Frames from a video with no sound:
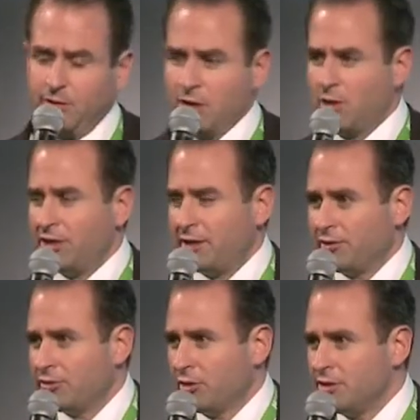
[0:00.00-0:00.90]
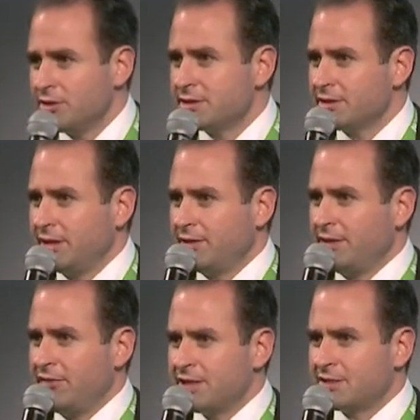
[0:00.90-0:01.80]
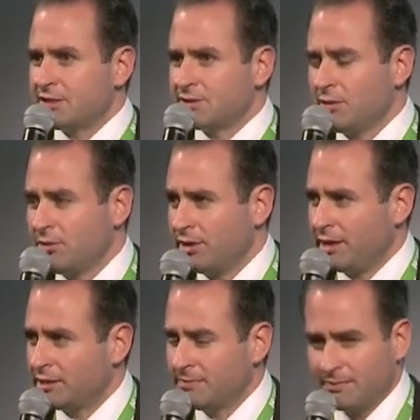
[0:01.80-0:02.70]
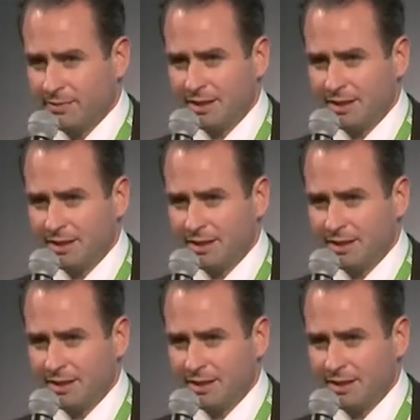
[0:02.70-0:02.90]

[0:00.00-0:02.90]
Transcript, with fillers: we know that, of course, and the investors know that,